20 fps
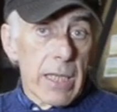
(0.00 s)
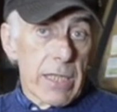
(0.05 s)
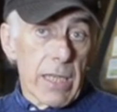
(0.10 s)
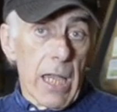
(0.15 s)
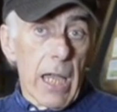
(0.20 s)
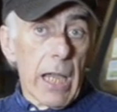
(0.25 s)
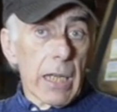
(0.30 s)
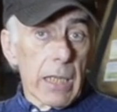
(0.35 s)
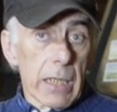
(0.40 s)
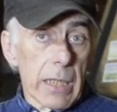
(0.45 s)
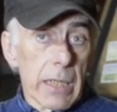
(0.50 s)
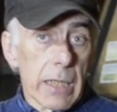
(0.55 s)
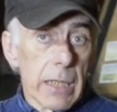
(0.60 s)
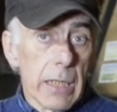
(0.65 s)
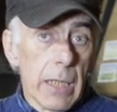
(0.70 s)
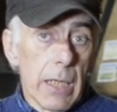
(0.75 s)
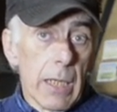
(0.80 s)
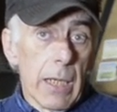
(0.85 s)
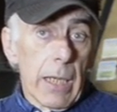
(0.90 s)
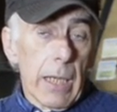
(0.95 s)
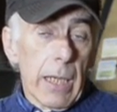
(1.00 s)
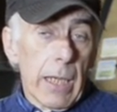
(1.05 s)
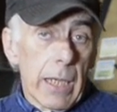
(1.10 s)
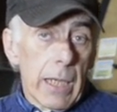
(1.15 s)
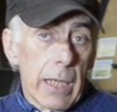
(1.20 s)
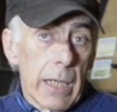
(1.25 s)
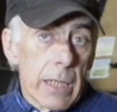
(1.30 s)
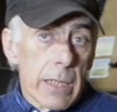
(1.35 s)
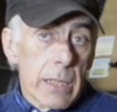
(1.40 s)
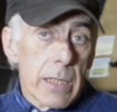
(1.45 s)
idling,
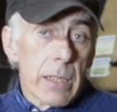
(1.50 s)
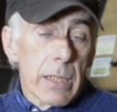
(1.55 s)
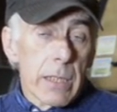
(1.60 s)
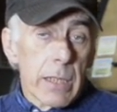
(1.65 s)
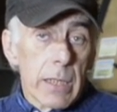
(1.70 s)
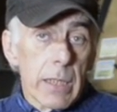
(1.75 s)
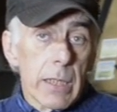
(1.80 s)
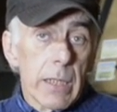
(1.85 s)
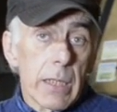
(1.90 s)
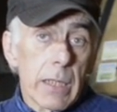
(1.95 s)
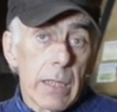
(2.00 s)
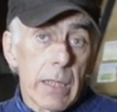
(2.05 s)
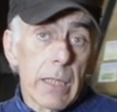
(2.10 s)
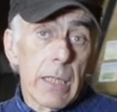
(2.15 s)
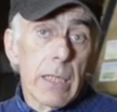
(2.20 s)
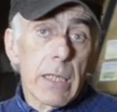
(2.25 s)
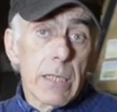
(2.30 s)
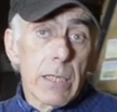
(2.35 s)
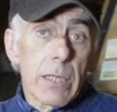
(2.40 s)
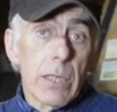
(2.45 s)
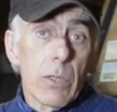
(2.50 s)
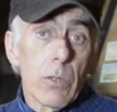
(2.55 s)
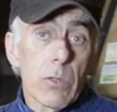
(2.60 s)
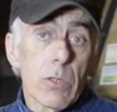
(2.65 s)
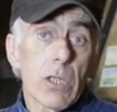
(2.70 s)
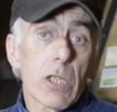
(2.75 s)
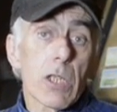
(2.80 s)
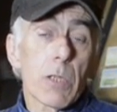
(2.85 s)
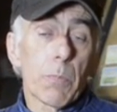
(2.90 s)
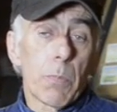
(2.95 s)
and the ECU
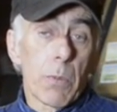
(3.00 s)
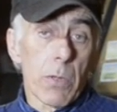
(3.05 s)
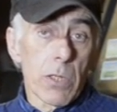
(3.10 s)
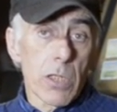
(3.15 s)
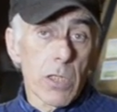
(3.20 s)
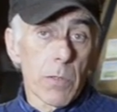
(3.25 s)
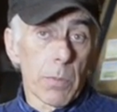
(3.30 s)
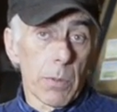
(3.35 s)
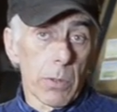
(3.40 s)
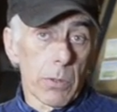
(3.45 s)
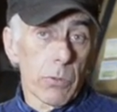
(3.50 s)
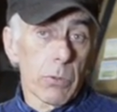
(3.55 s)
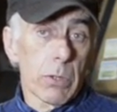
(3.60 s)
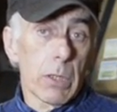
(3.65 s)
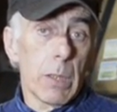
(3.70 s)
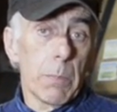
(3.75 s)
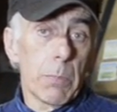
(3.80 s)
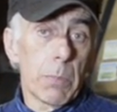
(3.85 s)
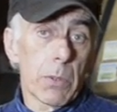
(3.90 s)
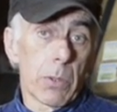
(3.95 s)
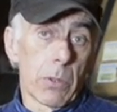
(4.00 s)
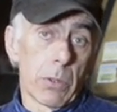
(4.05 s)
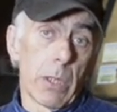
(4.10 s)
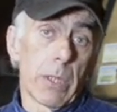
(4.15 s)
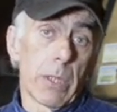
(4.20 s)
is responsible to keep it on